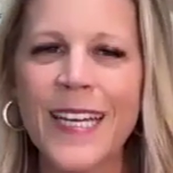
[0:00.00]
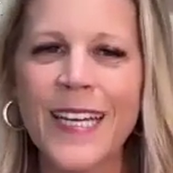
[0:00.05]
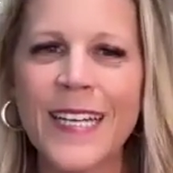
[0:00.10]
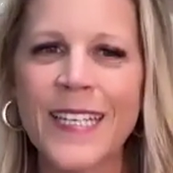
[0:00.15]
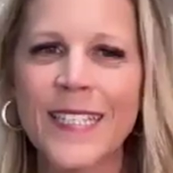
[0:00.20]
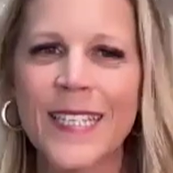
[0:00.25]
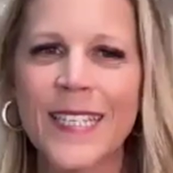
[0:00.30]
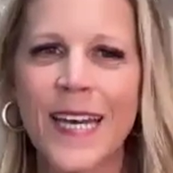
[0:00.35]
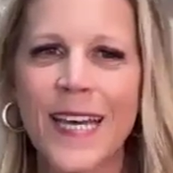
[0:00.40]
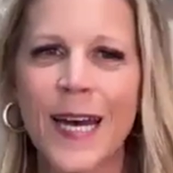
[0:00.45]
It
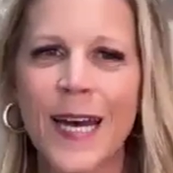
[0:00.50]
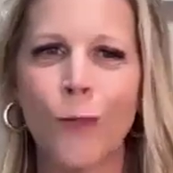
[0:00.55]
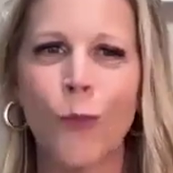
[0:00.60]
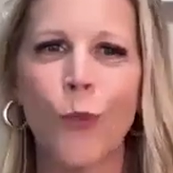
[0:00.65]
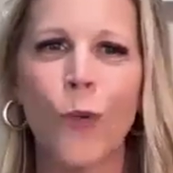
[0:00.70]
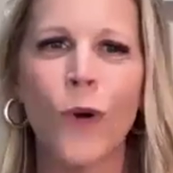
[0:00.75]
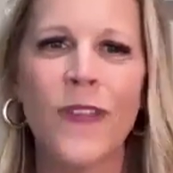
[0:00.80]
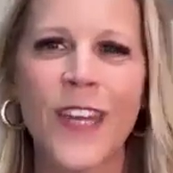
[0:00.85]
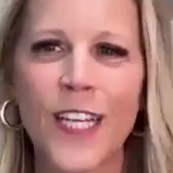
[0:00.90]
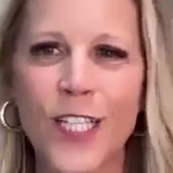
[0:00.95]
is
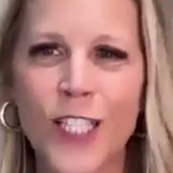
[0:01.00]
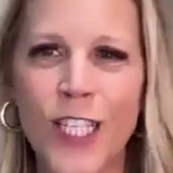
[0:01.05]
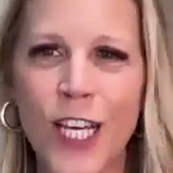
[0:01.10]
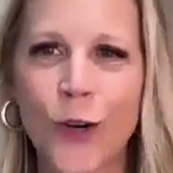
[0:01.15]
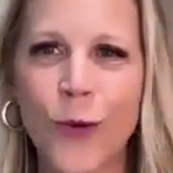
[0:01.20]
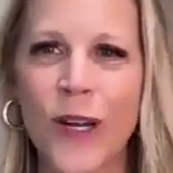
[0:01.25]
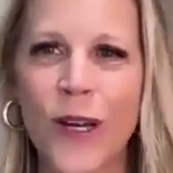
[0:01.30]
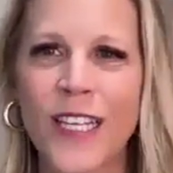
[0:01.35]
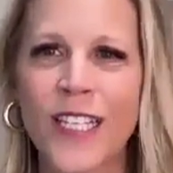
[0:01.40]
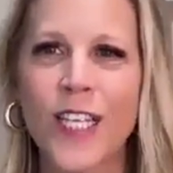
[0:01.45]
one that
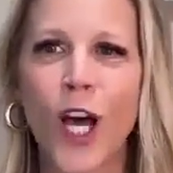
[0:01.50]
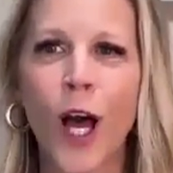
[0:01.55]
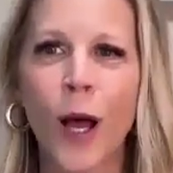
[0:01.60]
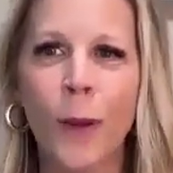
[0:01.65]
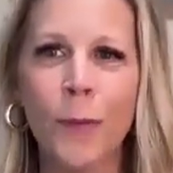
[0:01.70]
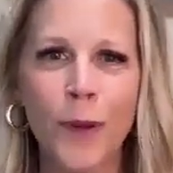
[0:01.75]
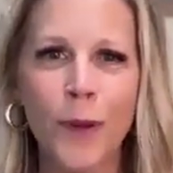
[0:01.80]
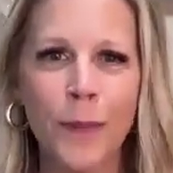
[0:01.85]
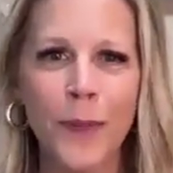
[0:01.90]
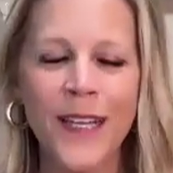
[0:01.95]
generates
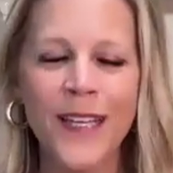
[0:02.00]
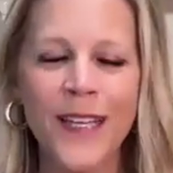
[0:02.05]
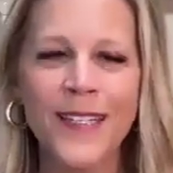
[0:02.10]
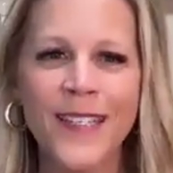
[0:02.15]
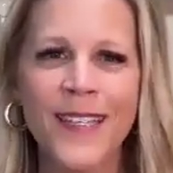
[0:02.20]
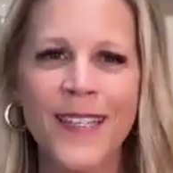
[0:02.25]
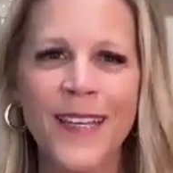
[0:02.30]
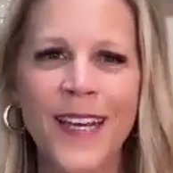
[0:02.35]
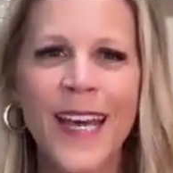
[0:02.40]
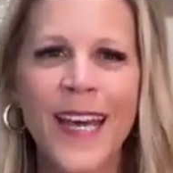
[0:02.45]

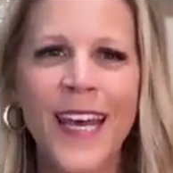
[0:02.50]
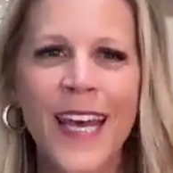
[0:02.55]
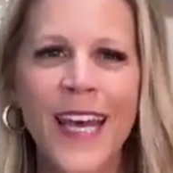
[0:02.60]
compliments.